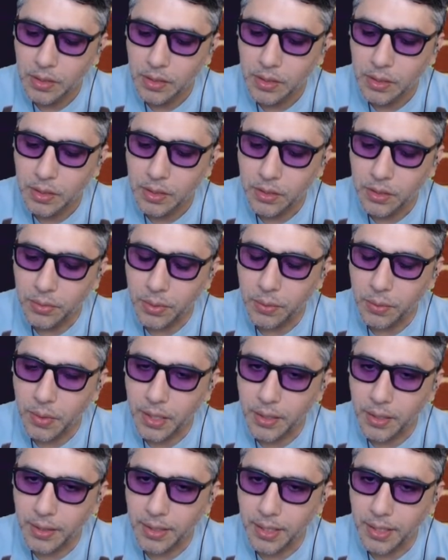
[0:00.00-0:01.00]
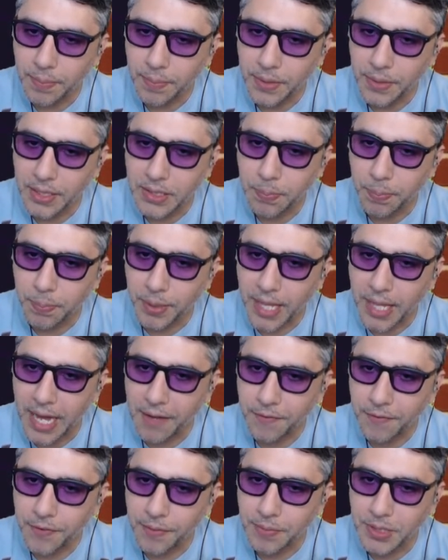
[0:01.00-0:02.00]
Do we want to keep this
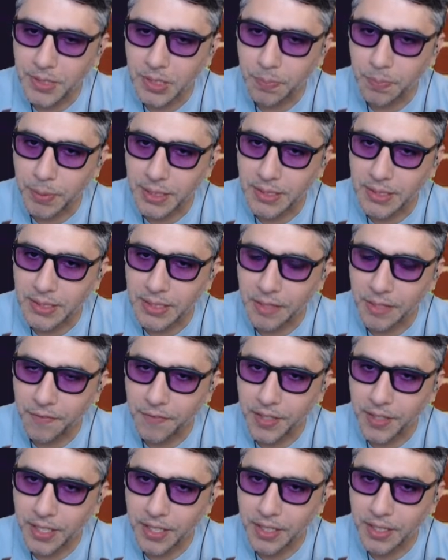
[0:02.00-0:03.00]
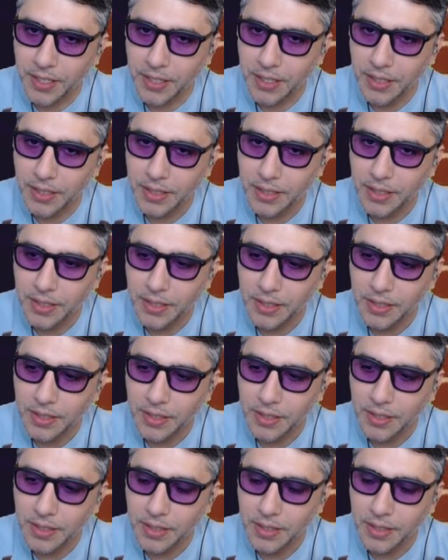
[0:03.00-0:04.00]
platform specific
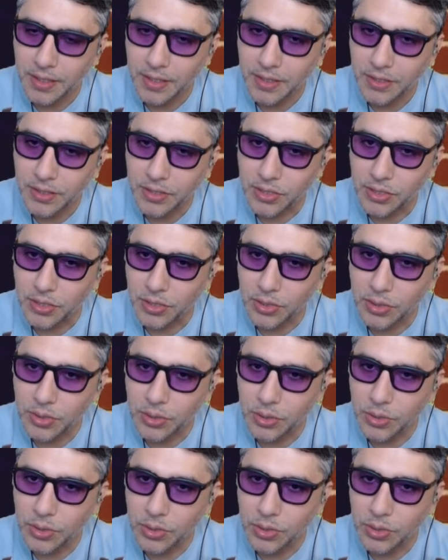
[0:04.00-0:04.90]
to...